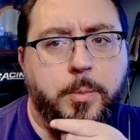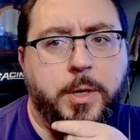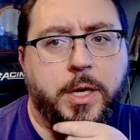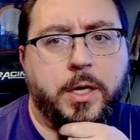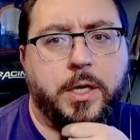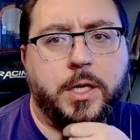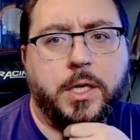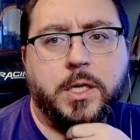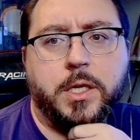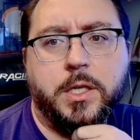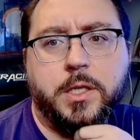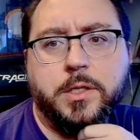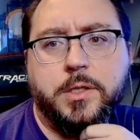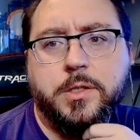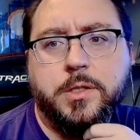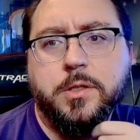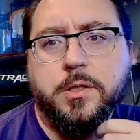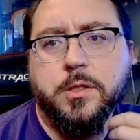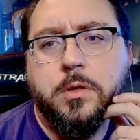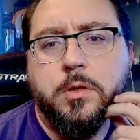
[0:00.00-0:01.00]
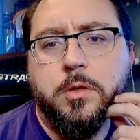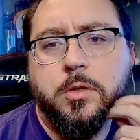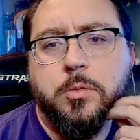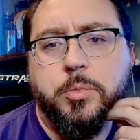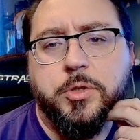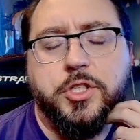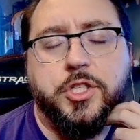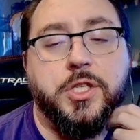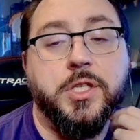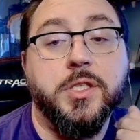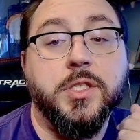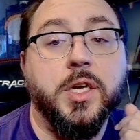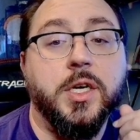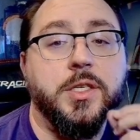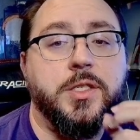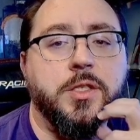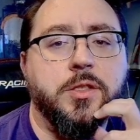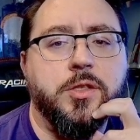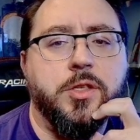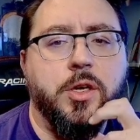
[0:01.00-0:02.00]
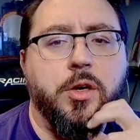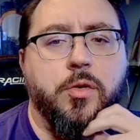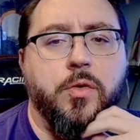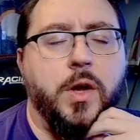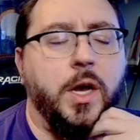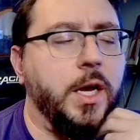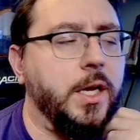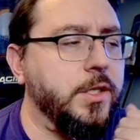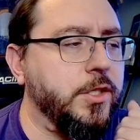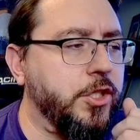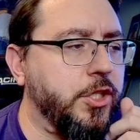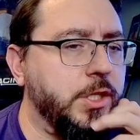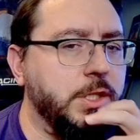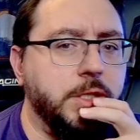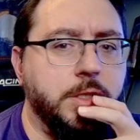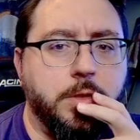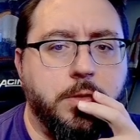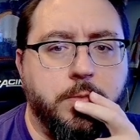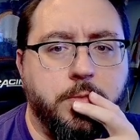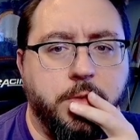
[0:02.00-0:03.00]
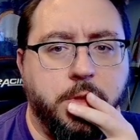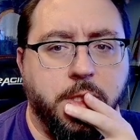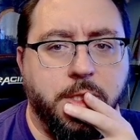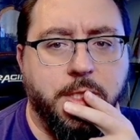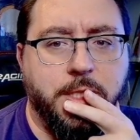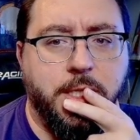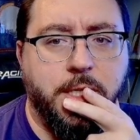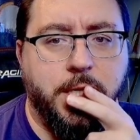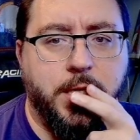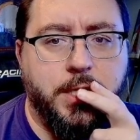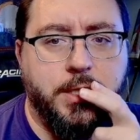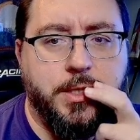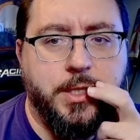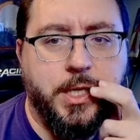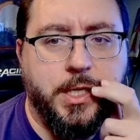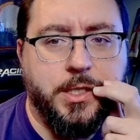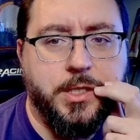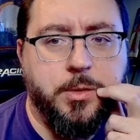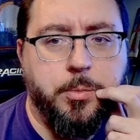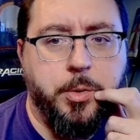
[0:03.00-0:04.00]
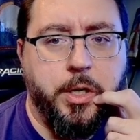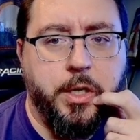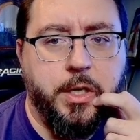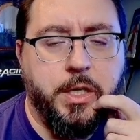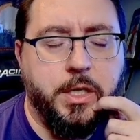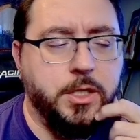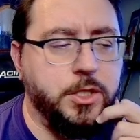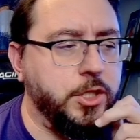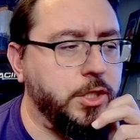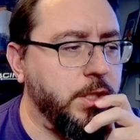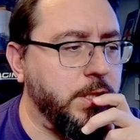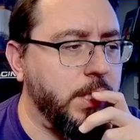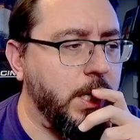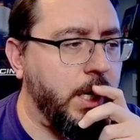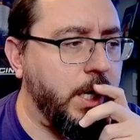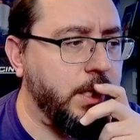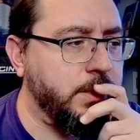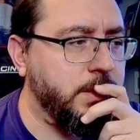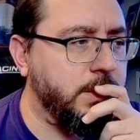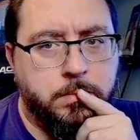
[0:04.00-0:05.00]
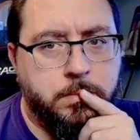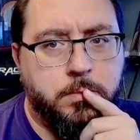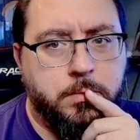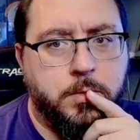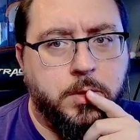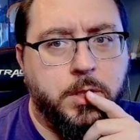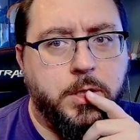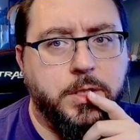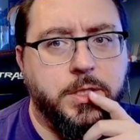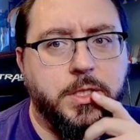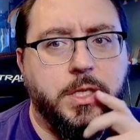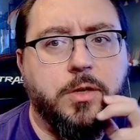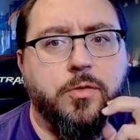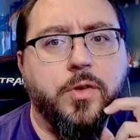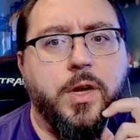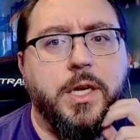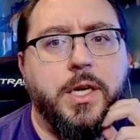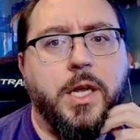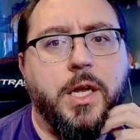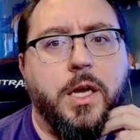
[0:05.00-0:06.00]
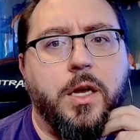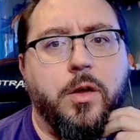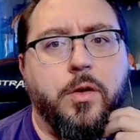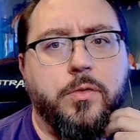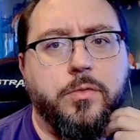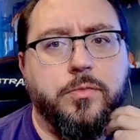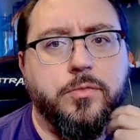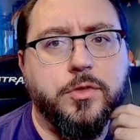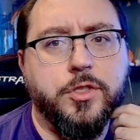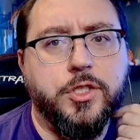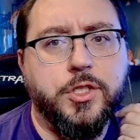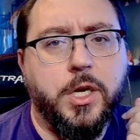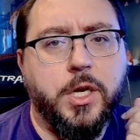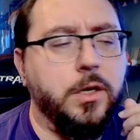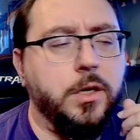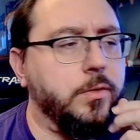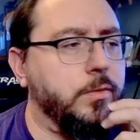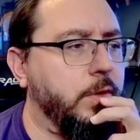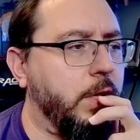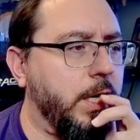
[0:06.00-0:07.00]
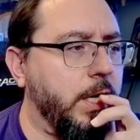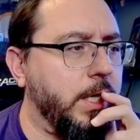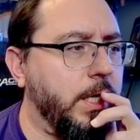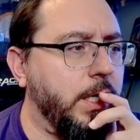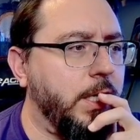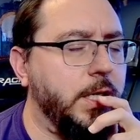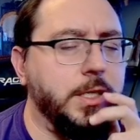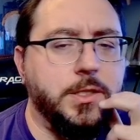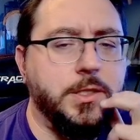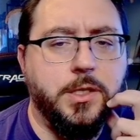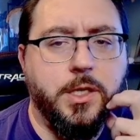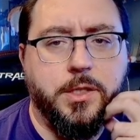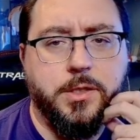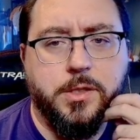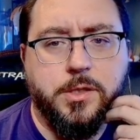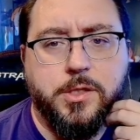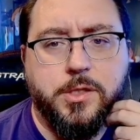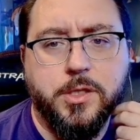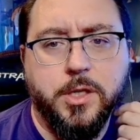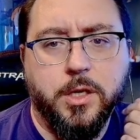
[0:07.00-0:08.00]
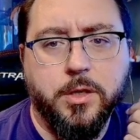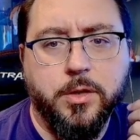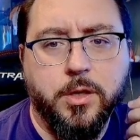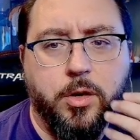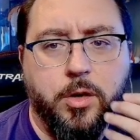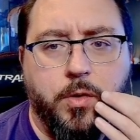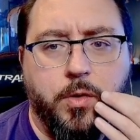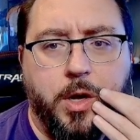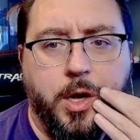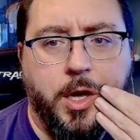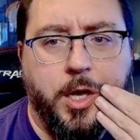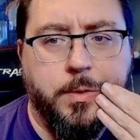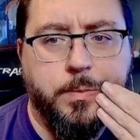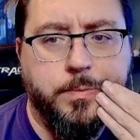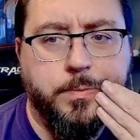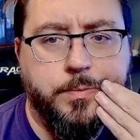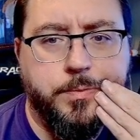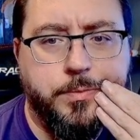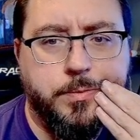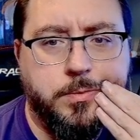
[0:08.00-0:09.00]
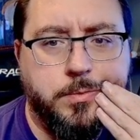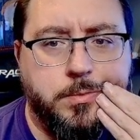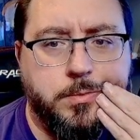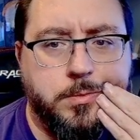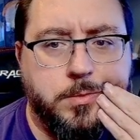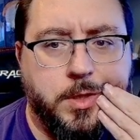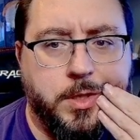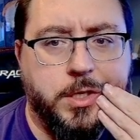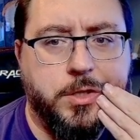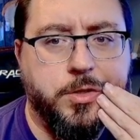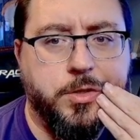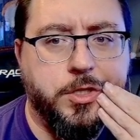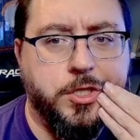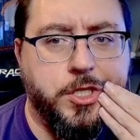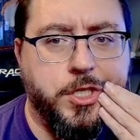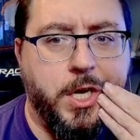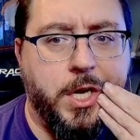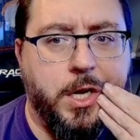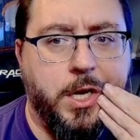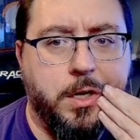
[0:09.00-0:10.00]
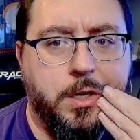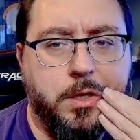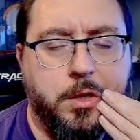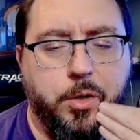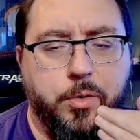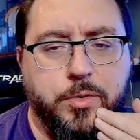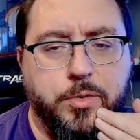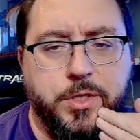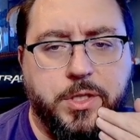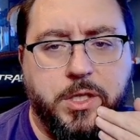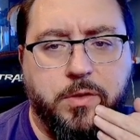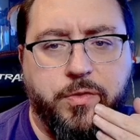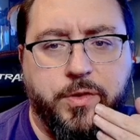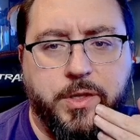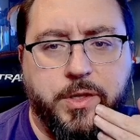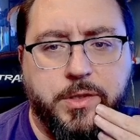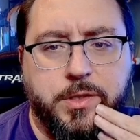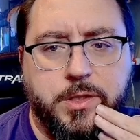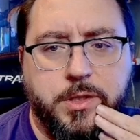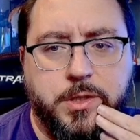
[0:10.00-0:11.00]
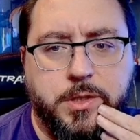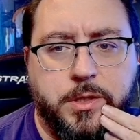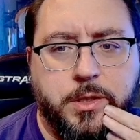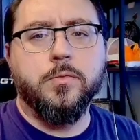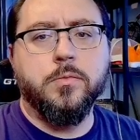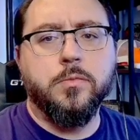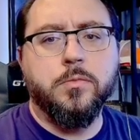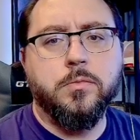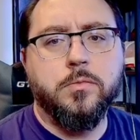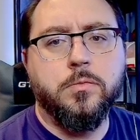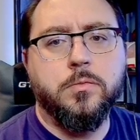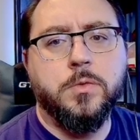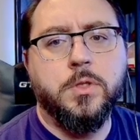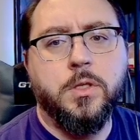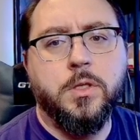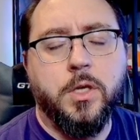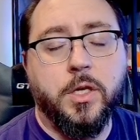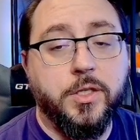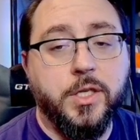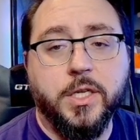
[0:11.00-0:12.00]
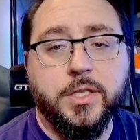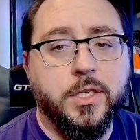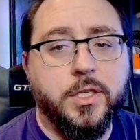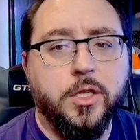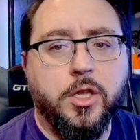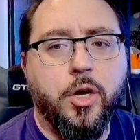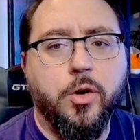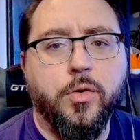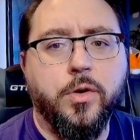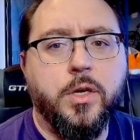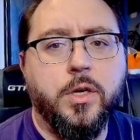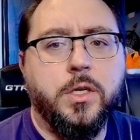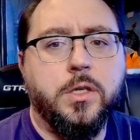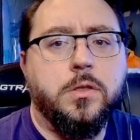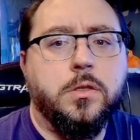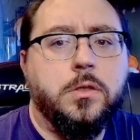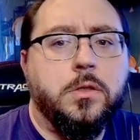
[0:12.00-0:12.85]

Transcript: Inez? But she doesn't though, right? She does Inez next to Bunny because she dots. Because like right now, Inez doesn't stun though, right? Electric shock lowers defenses. It doesn't lower it.